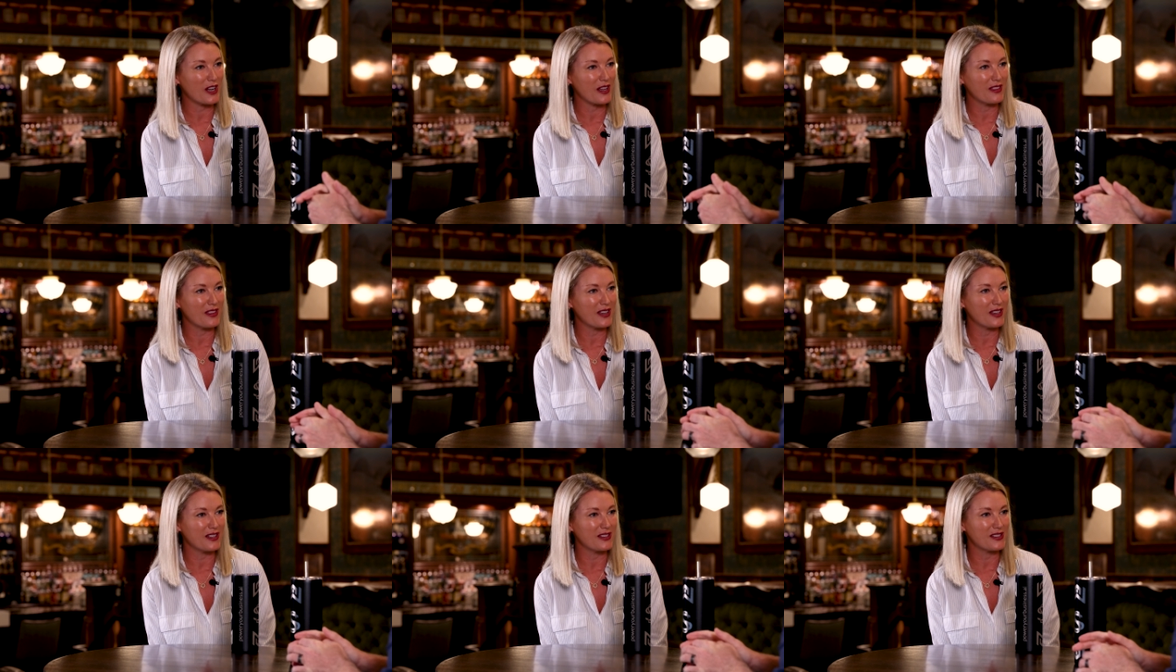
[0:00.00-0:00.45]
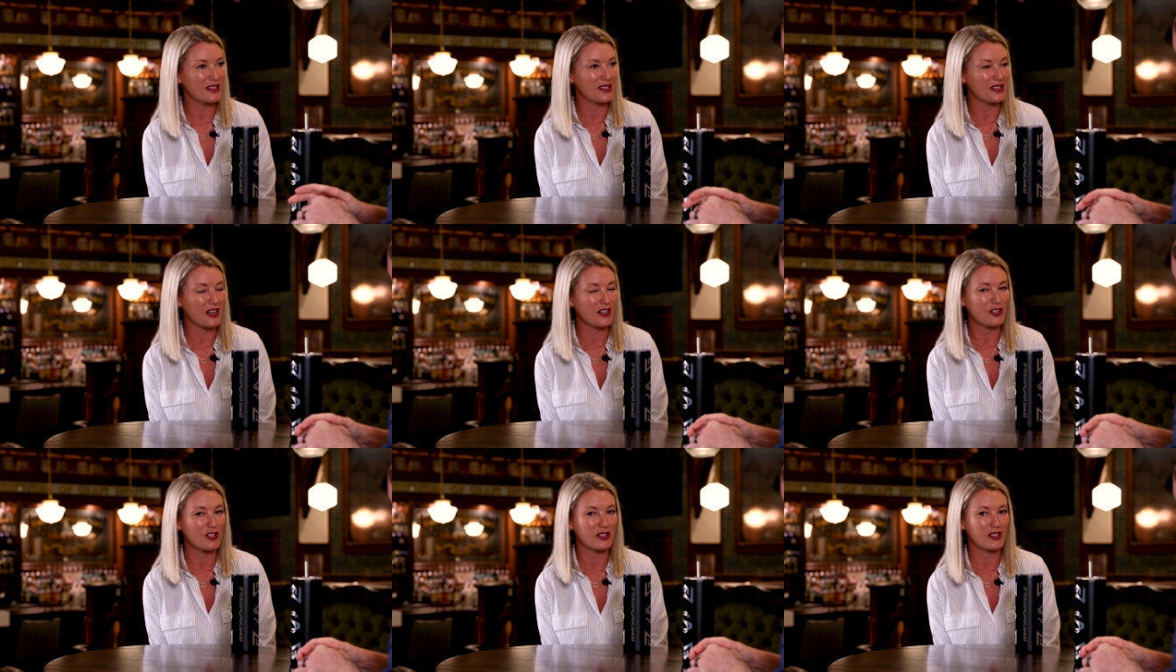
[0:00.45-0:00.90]
I think it's
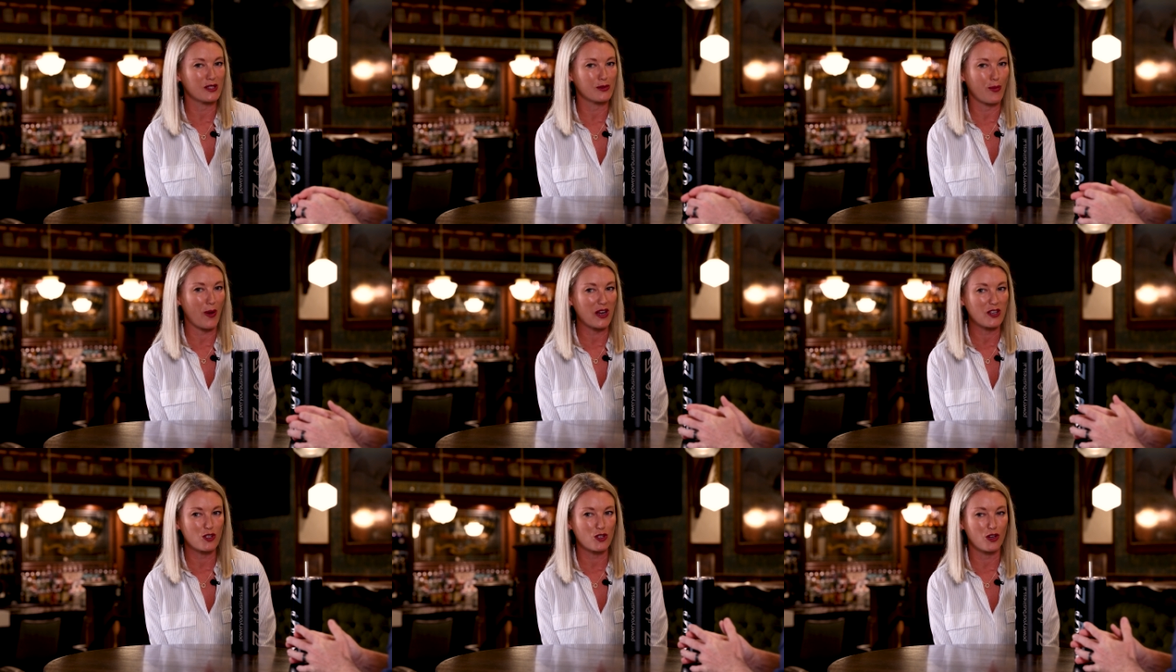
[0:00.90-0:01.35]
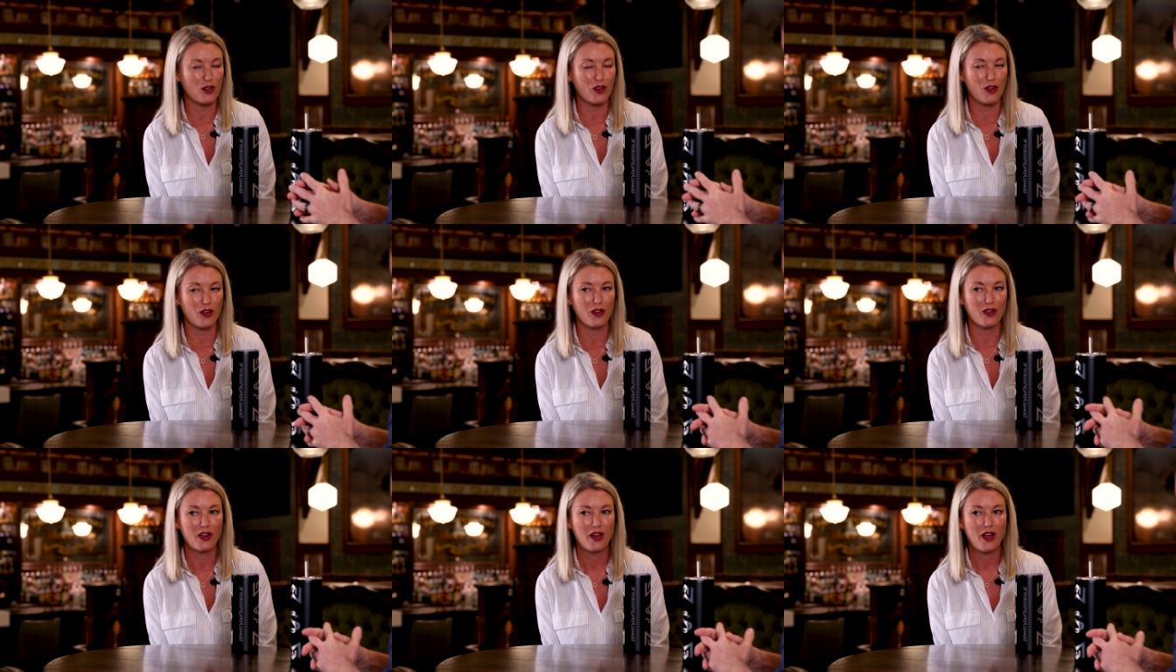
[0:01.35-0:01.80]
such a
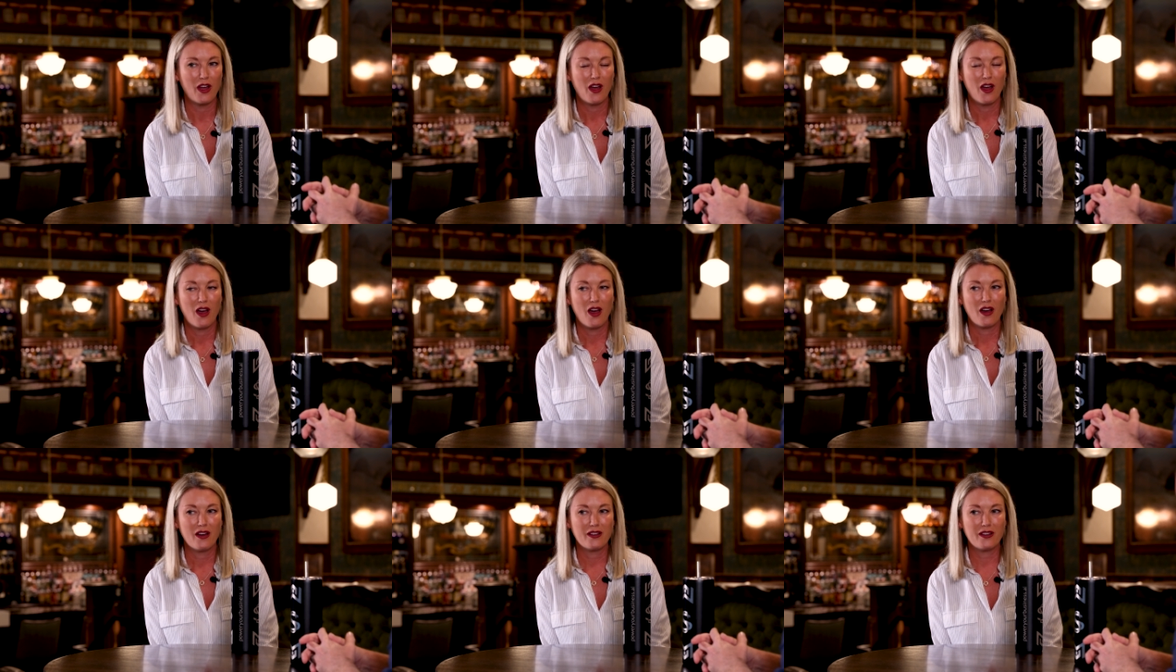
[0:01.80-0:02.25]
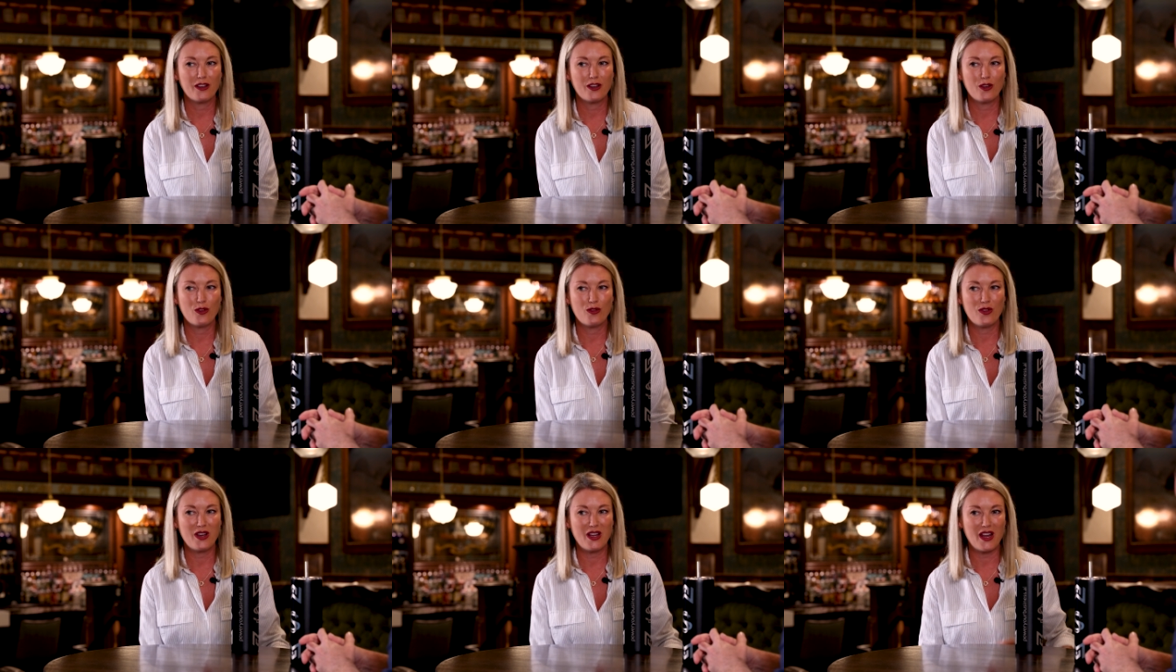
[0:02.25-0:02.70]
special,
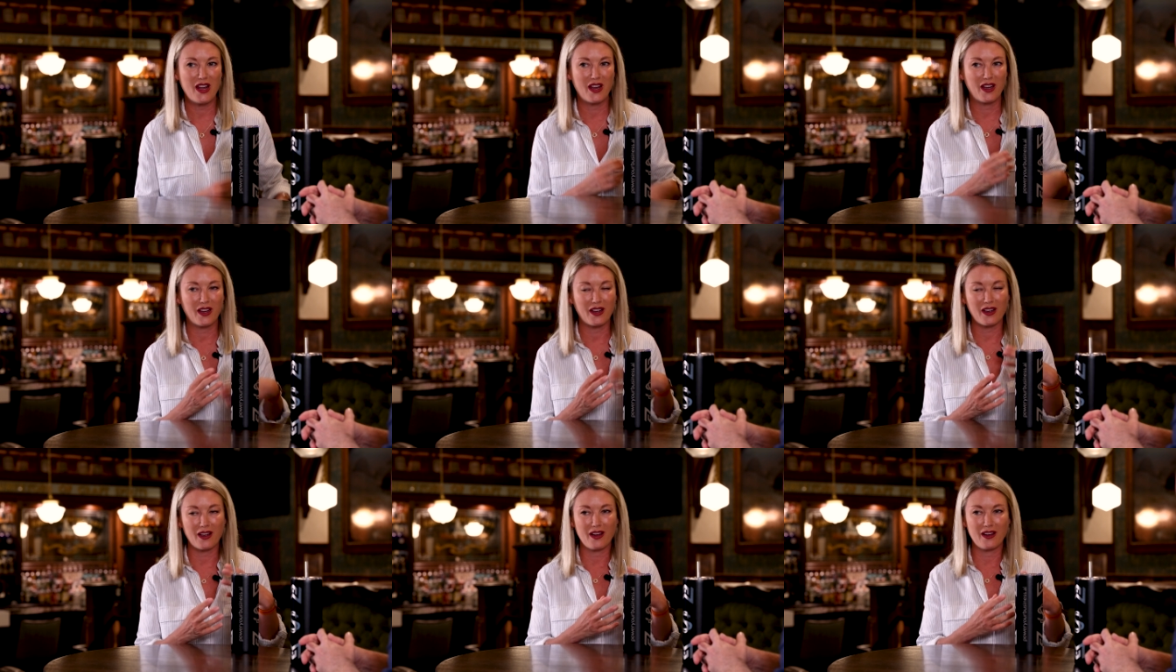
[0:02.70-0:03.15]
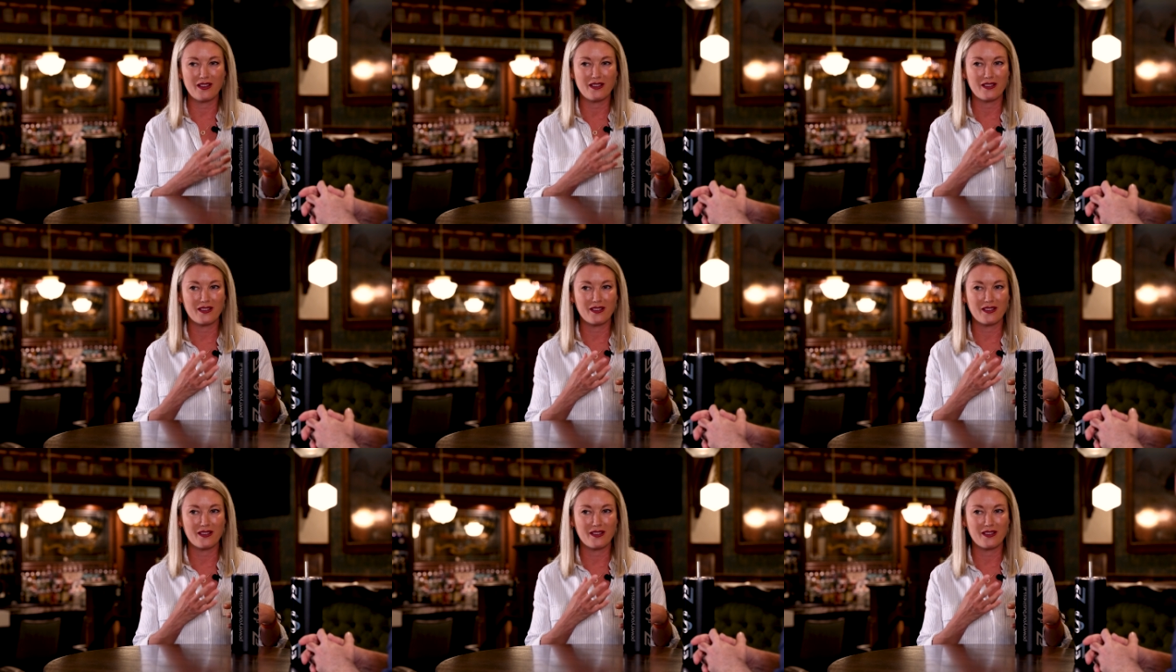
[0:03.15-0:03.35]
unique